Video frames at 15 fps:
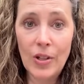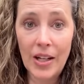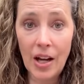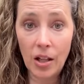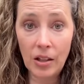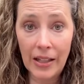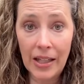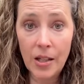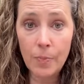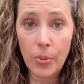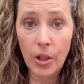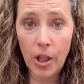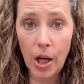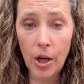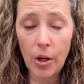and I'll link
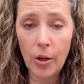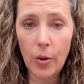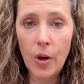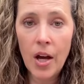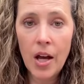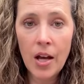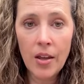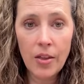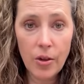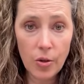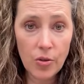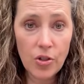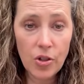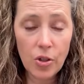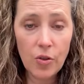below
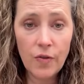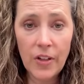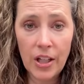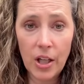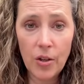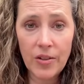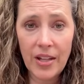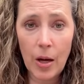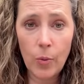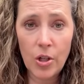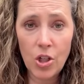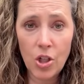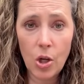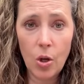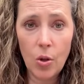those two videos that we
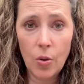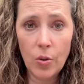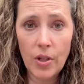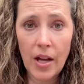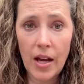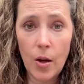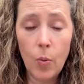showed